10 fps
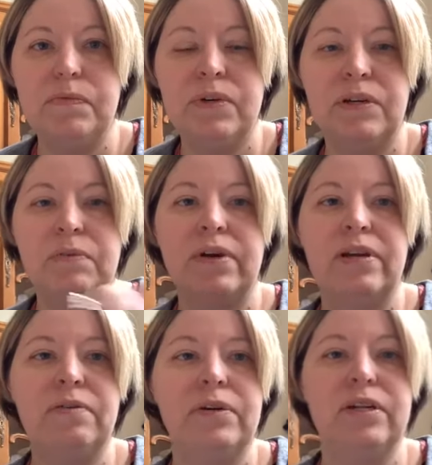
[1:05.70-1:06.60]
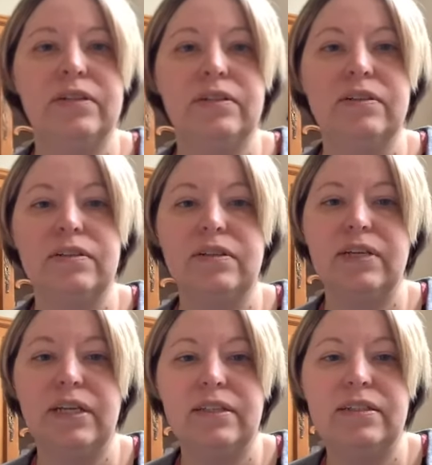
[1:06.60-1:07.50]
We're
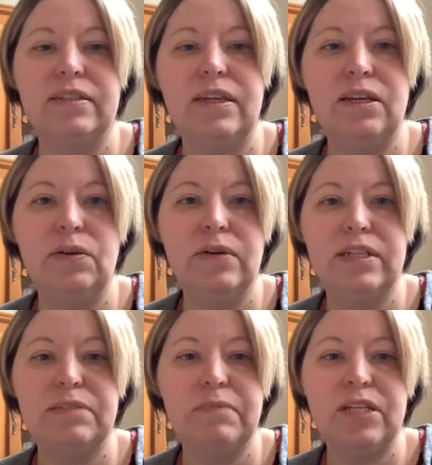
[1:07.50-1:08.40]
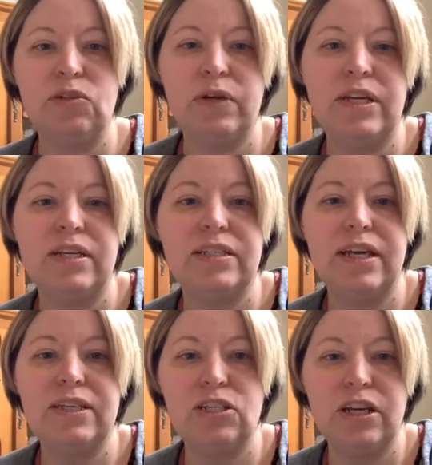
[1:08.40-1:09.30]
seeing who else may join us.
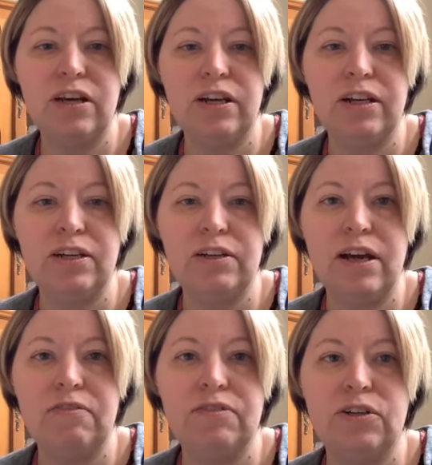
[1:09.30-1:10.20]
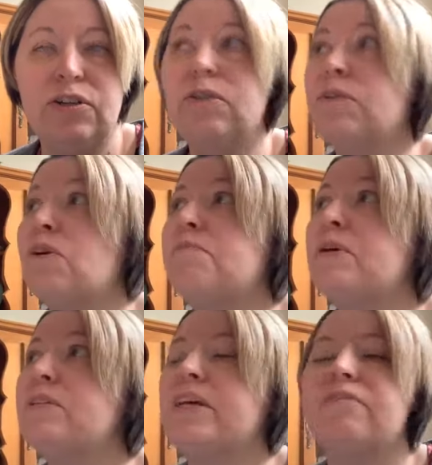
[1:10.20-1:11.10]
Hey, Sherry, good afternoon,
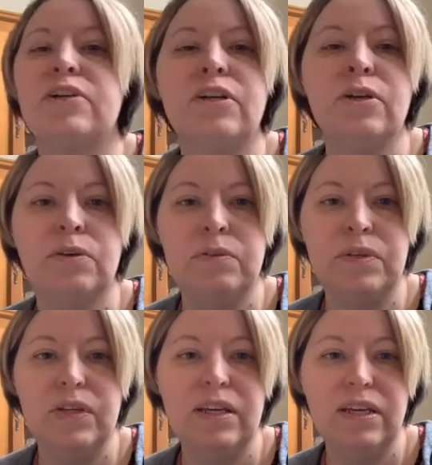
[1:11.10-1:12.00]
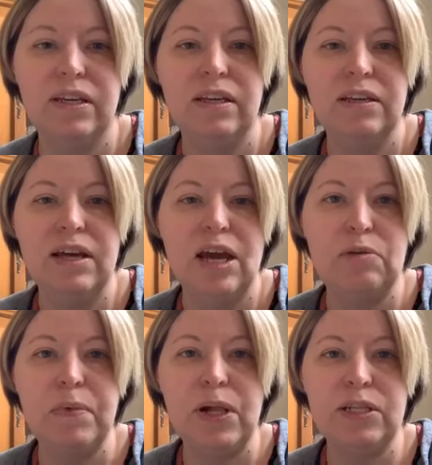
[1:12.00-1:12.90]
almost afternoon. I
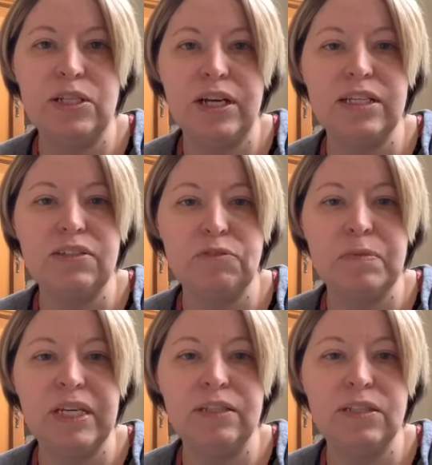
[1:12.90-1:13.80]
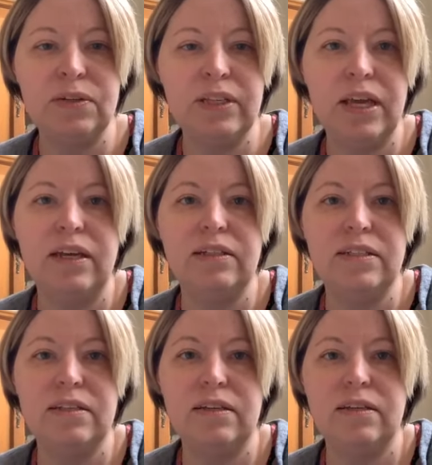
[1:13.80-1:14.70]
apologize for being so
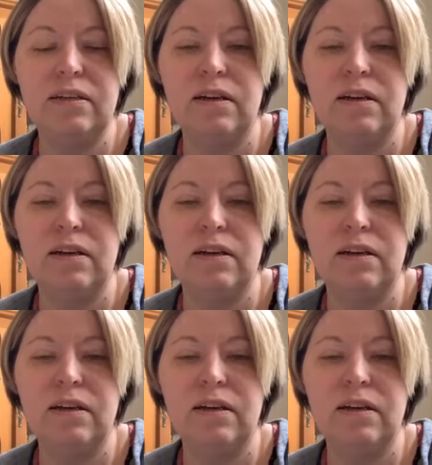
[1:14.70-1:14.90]
late.